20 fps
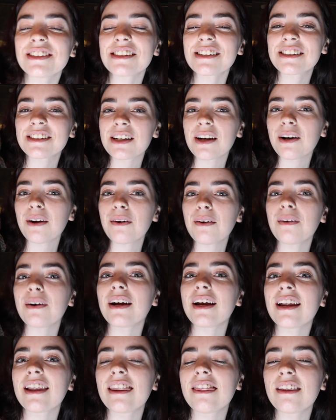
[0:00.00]
So
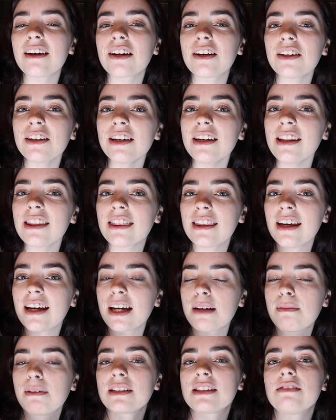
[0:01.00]
the good thing about